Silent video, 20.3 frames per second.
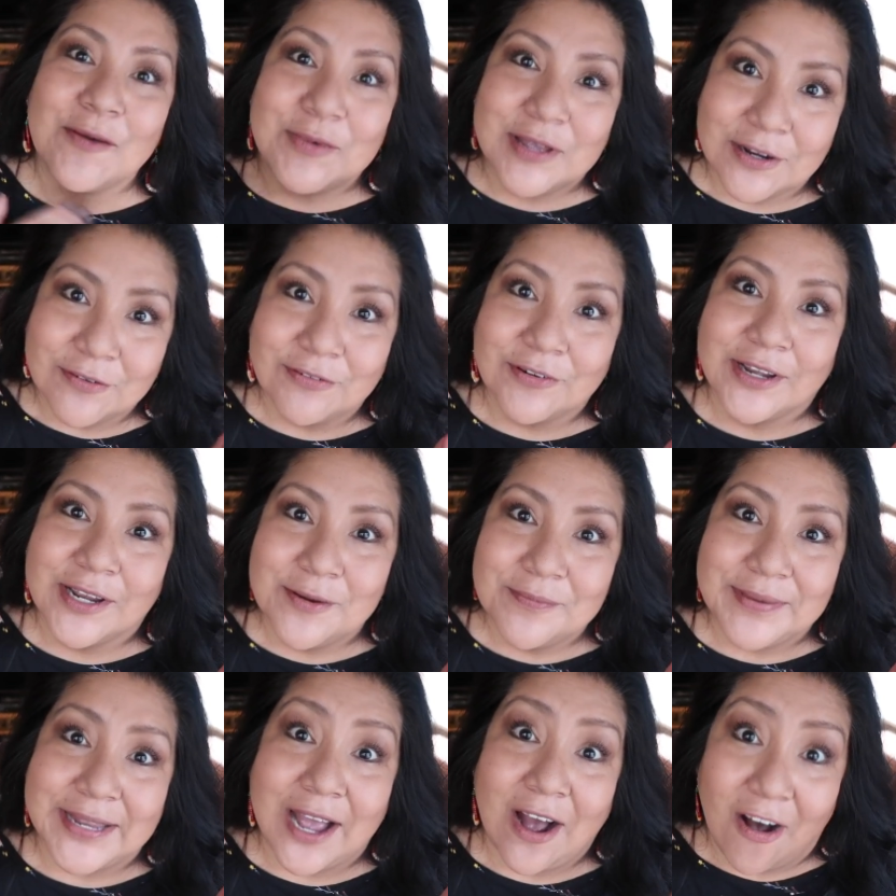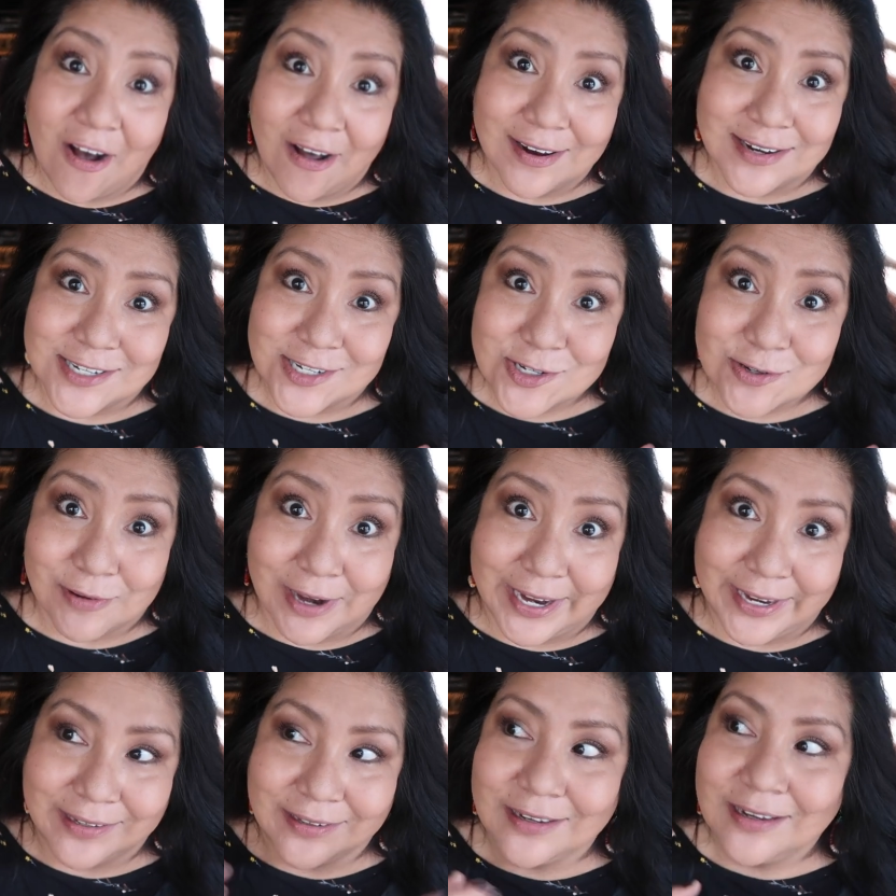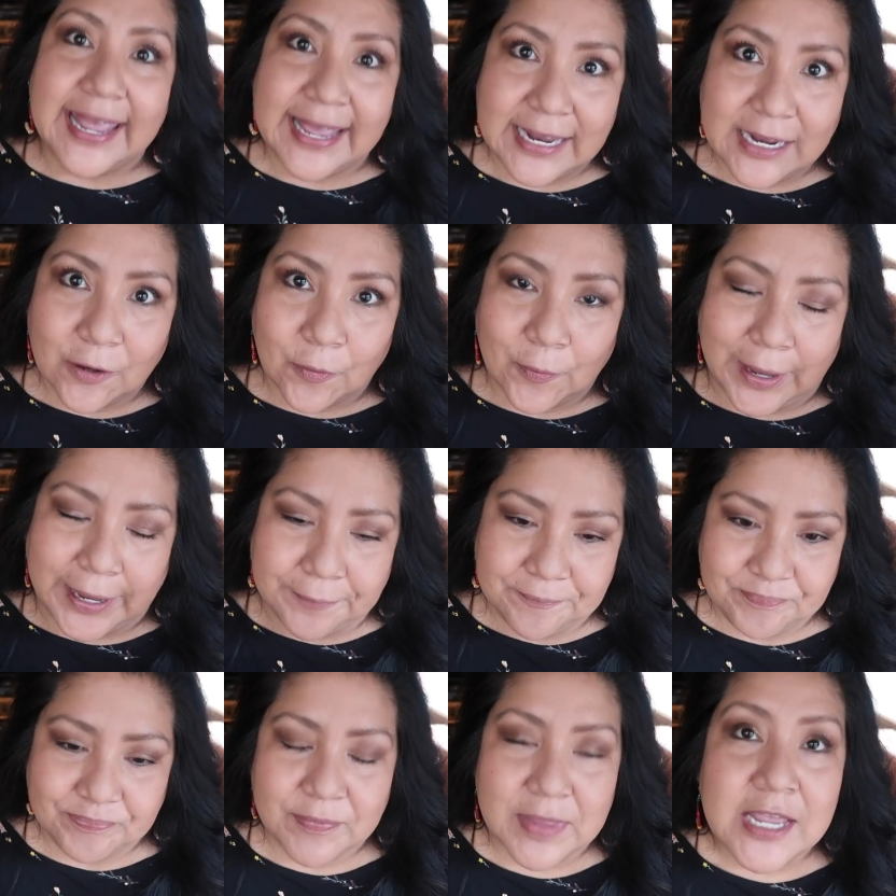I mean, if we're gonna be honest, right? Anyway,
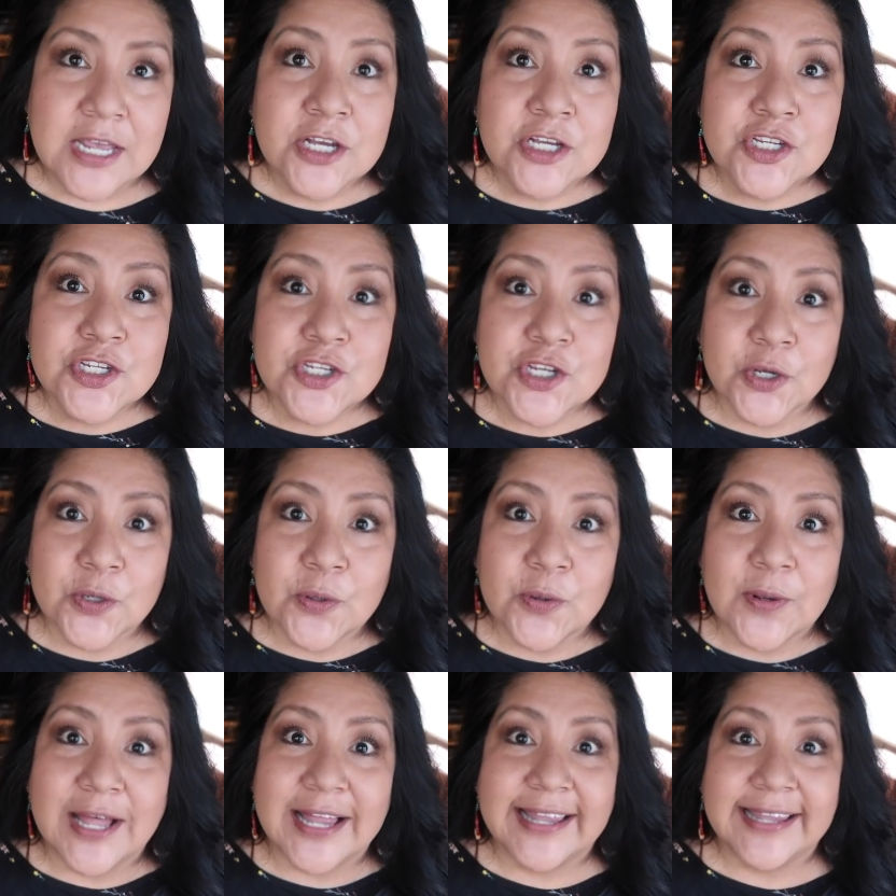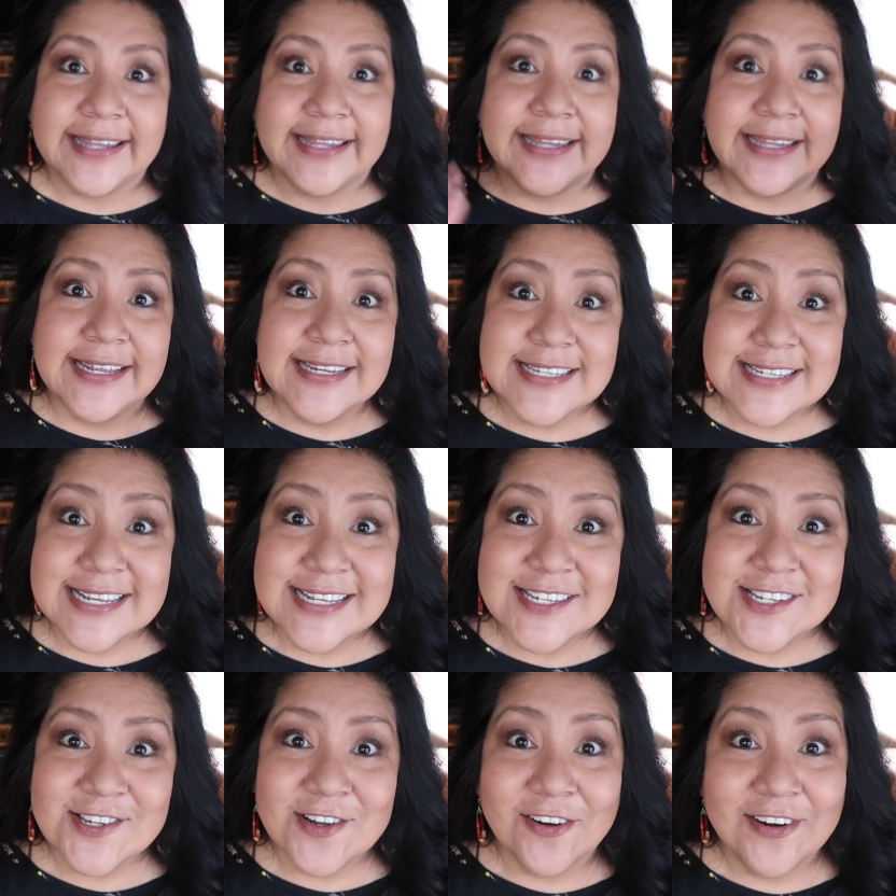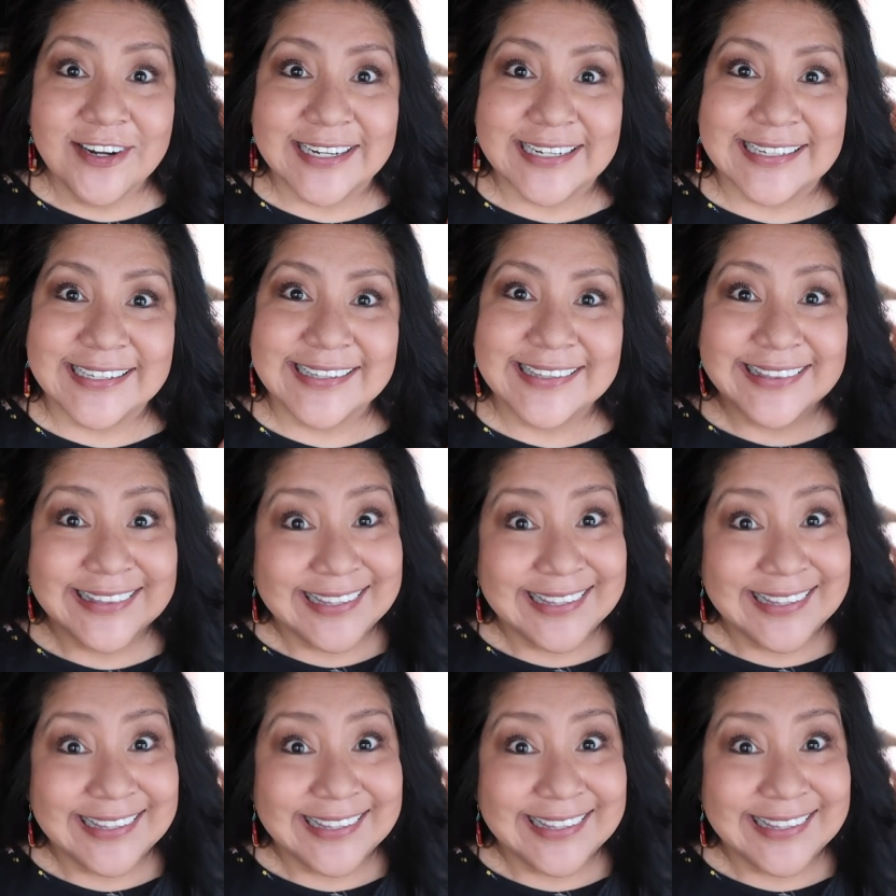so uh, let's get started.